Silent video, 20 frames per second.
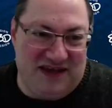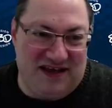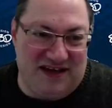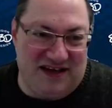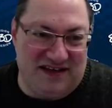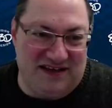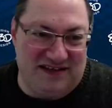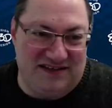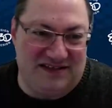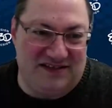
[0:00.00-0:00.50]

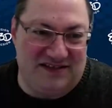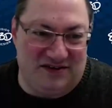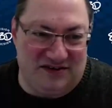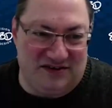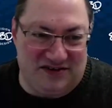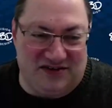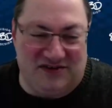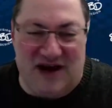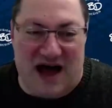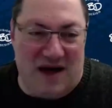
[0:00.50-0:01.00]
because
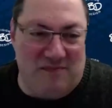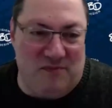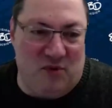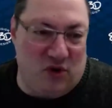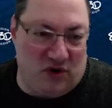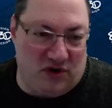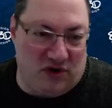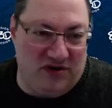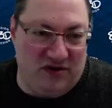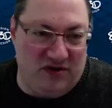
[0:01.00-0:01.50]
there's a lot
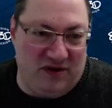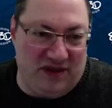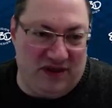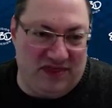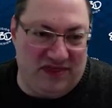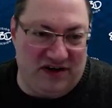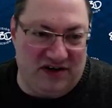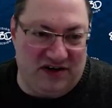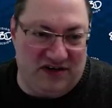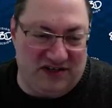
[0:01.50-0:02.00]
more to
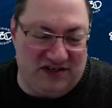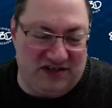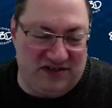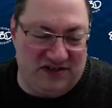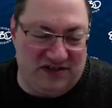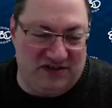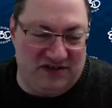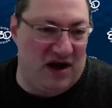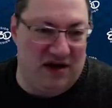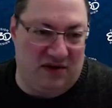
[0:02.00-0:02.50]
it than
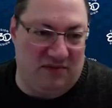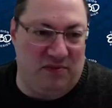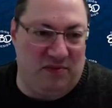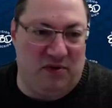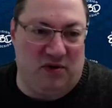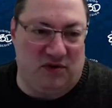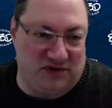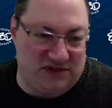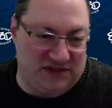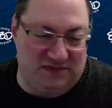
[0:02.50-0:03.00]
just trying to
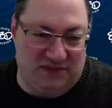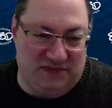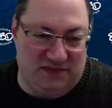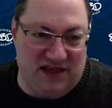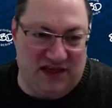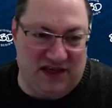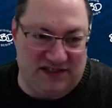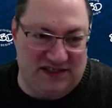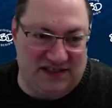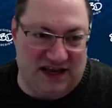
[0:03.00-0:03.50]
pull some
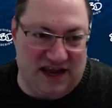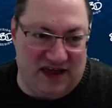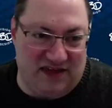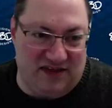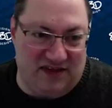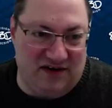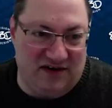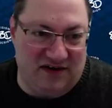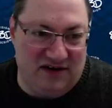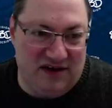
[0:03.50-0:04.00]
things
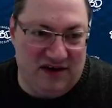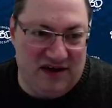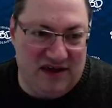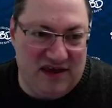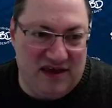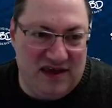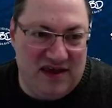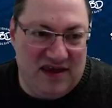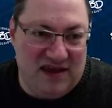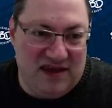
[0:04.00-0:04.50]
together.
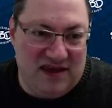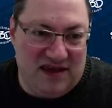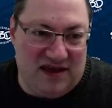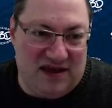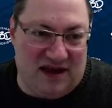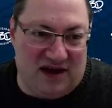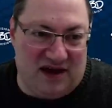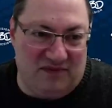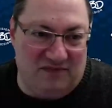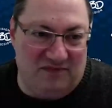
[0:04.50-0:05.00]

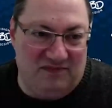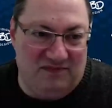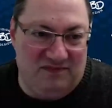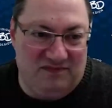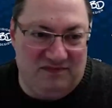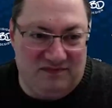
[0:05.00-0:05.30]
Um,